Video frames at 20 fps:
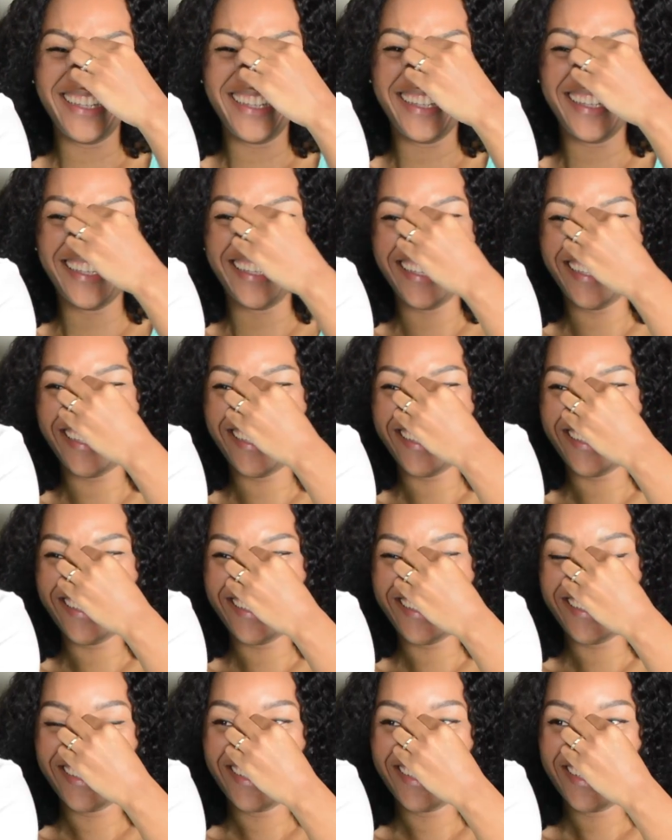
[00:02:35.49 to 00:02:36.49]

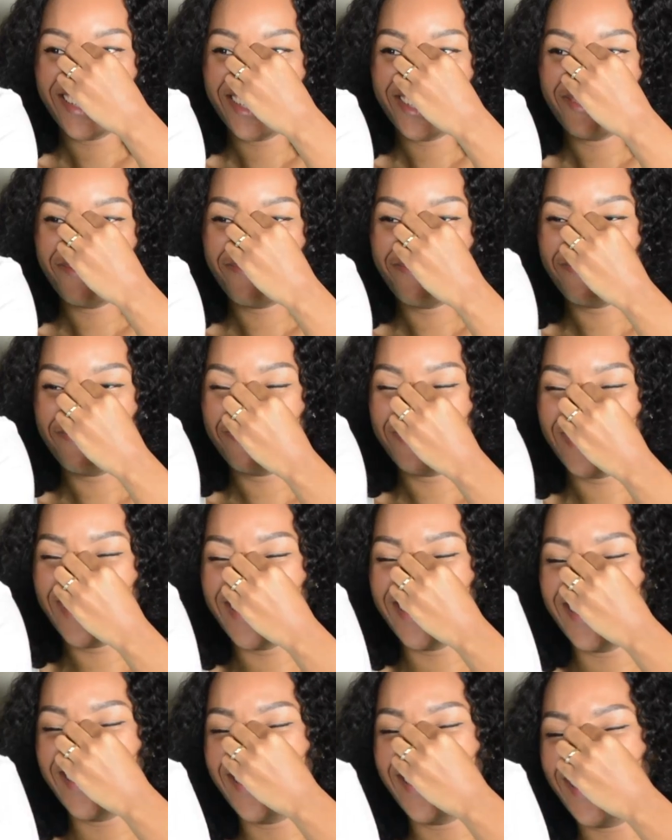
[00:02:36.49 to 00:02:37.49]

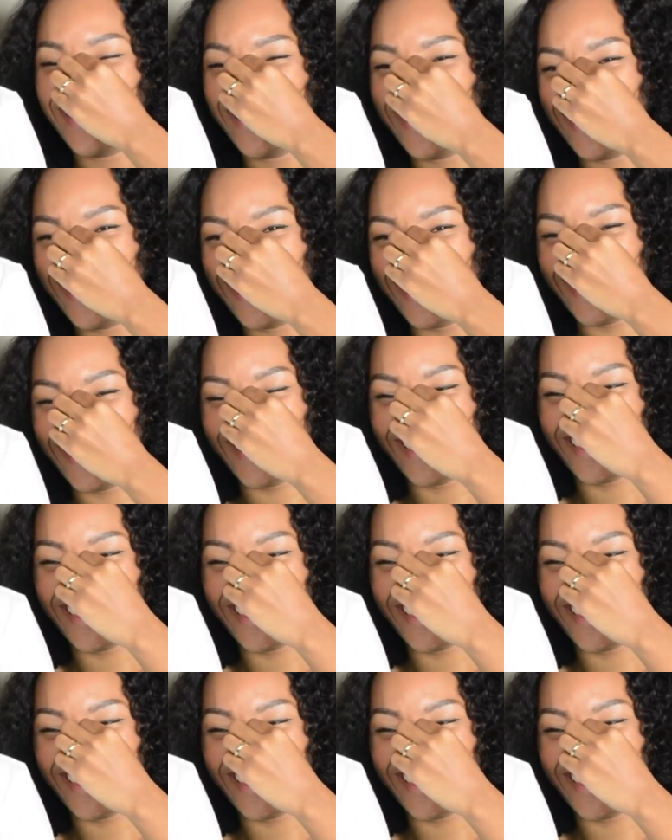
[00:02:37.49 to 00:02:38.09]
This person isn't speaking.